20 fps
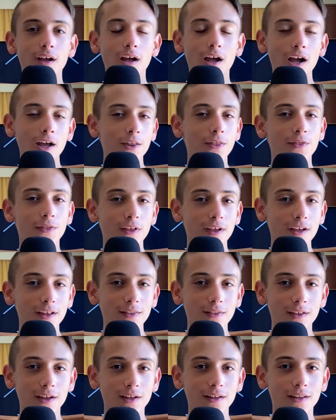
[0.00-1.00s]
I
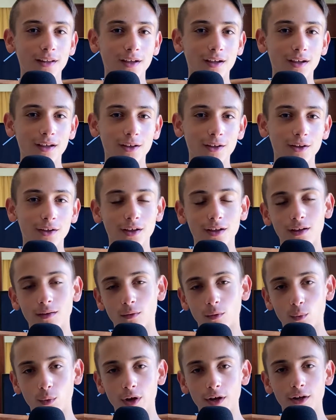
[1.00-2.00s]
think that
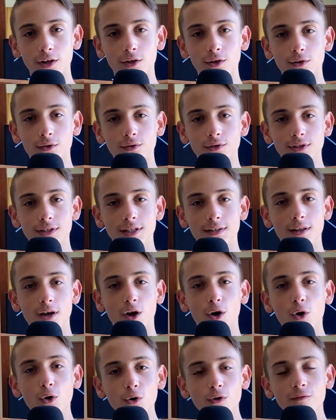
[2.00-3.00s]
when you see the
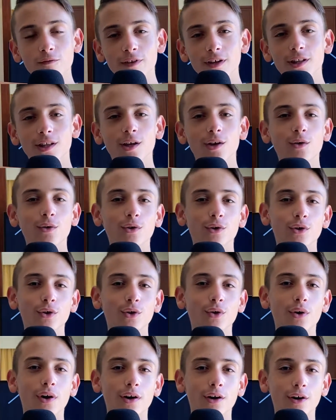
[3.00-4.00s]
whole video
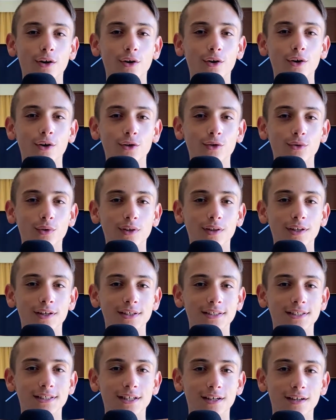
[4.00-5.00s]
you are going to
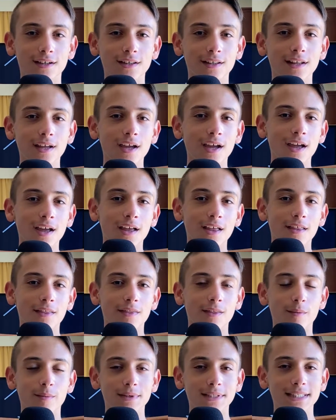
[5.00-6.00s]
understand
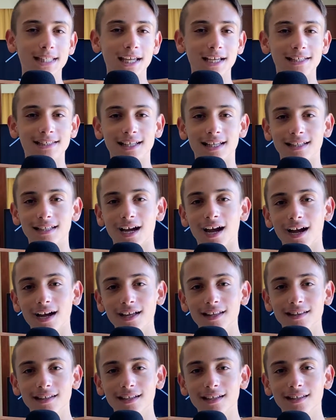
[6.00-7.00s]
the mistakes that
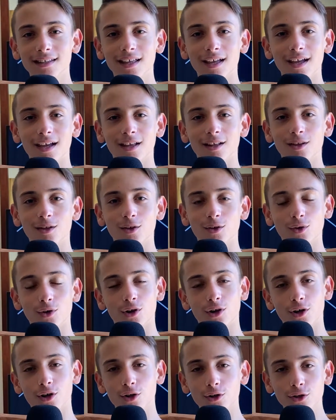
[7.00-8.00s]
I did and
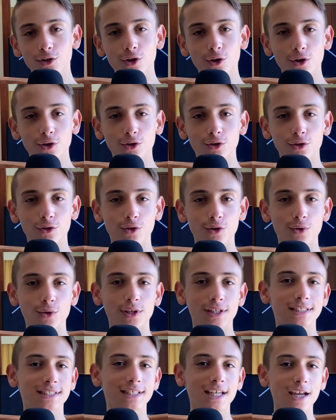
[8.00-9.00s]
you're not going to do
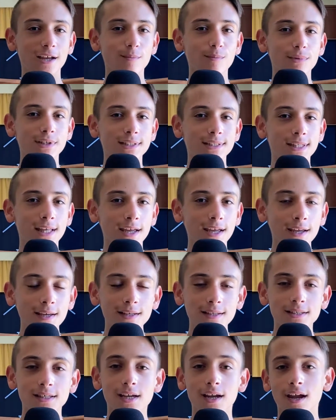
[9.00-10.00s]
the same
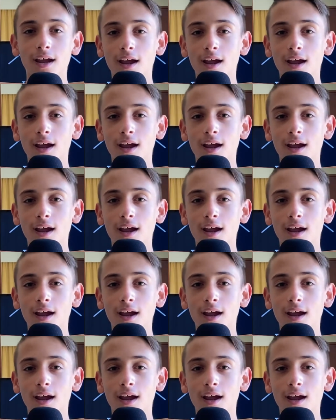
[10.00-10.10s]
mistakes.